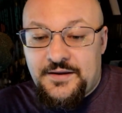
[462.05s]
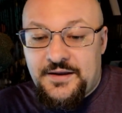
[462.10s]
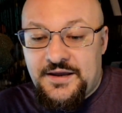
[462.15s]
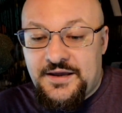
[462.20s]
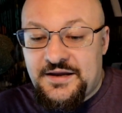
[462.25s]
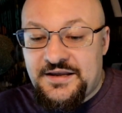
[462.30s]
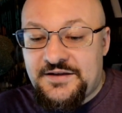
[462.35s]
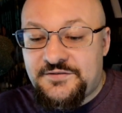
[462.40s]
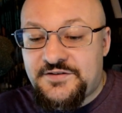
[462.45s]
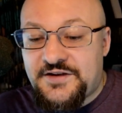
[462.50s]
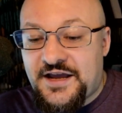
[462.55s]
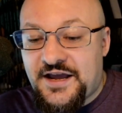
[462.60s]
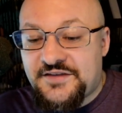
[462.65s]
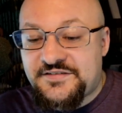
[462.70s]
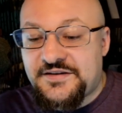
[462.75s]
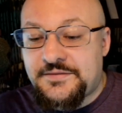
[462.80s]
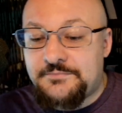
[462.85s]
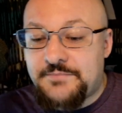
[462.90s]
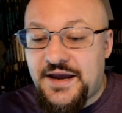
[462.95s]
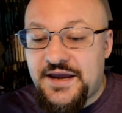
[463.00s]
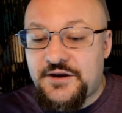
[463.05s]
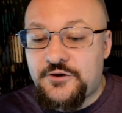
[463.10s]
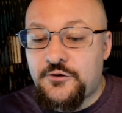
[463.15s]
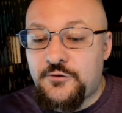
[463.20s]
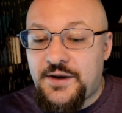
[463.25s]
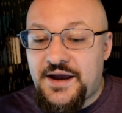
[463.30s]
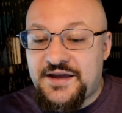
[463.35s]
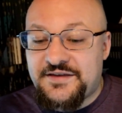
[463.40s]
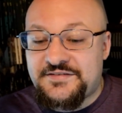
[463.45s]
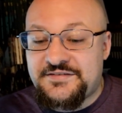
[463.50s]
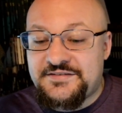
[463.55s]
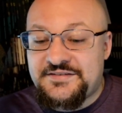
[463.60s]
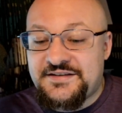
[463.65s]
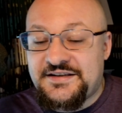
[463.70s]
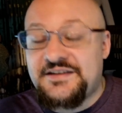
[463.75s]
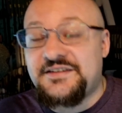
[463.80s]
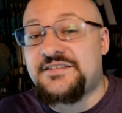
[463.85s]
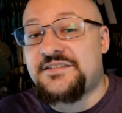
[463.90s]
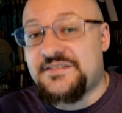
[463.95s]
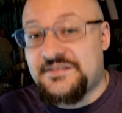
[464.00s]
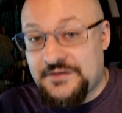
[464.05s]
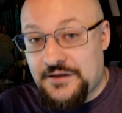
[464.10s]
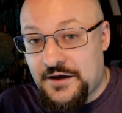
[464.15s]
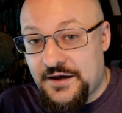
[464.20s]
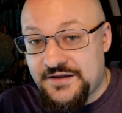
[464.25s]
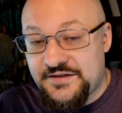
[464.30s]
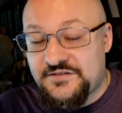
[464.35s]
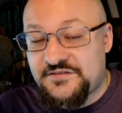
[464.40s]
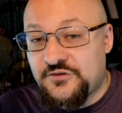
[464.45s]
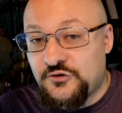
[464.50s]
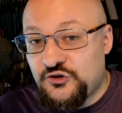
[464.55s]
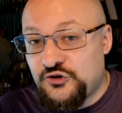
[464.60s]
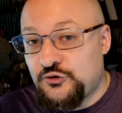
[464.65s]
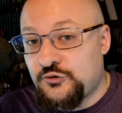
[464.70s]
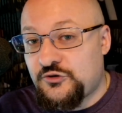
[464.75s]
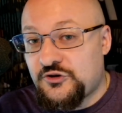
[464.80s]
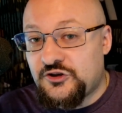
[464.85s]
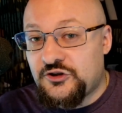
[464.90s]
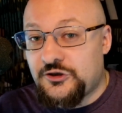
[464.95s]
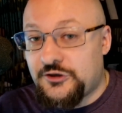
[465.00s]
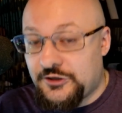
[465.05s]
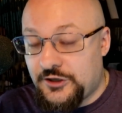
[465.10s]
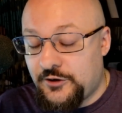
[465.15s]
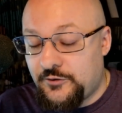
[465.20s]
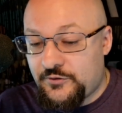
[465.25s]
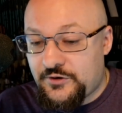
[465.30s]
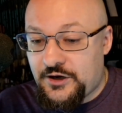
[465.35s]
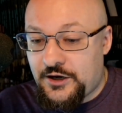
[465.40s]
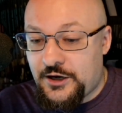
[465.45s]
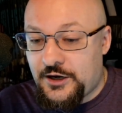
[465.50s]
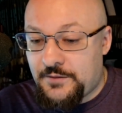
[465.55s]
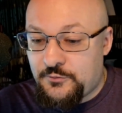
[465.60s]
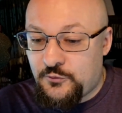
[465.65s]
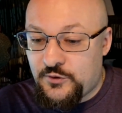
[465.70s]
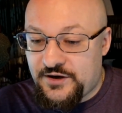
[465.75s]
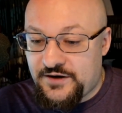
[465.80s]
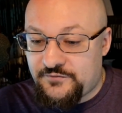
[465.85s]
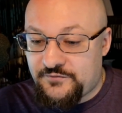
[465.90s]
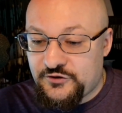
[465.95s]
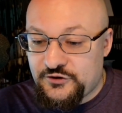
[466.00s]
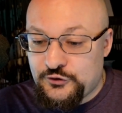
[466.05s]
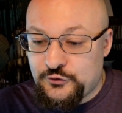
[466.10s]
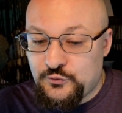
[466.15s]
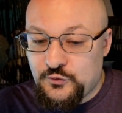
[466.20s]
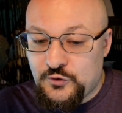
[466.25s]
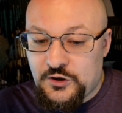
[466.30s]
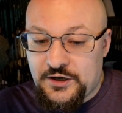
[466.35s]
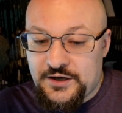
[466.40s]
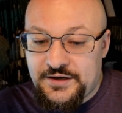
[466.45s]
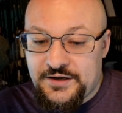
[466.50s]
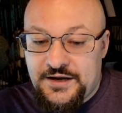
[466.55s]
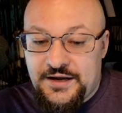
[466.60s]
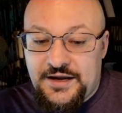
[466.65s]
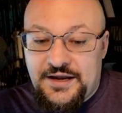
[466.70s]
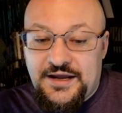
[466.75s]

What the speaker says: It even has a micro SD slot so you can load up whatever you want.